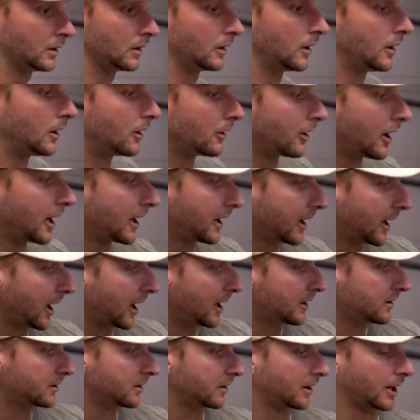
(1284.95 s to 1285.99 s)
All right,
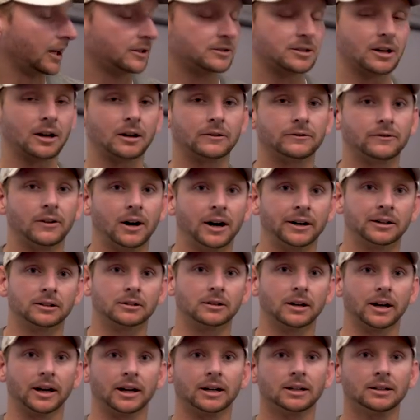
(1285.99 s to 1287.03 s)
guys, that's our
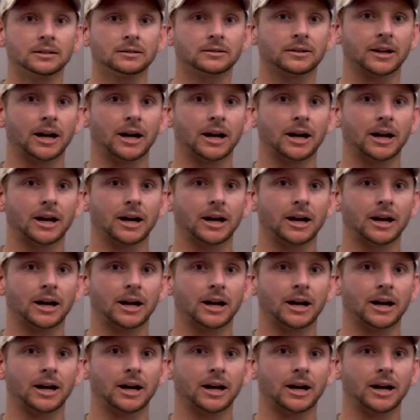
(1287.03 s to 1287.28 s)
final layer.